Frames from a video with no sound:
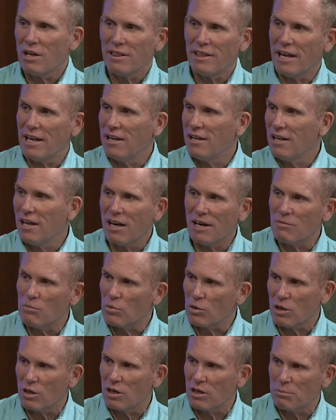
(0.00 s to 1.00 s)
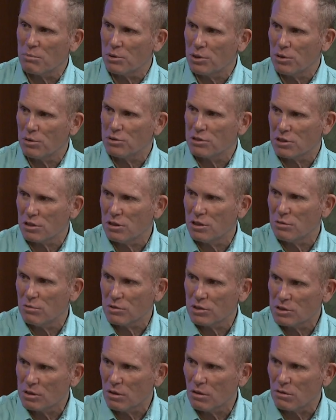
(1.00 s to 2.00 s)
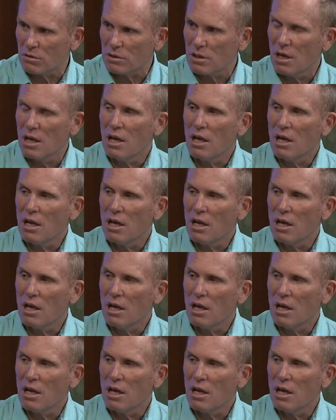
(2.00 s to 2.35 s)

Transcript: that none of them were going to produce a good result.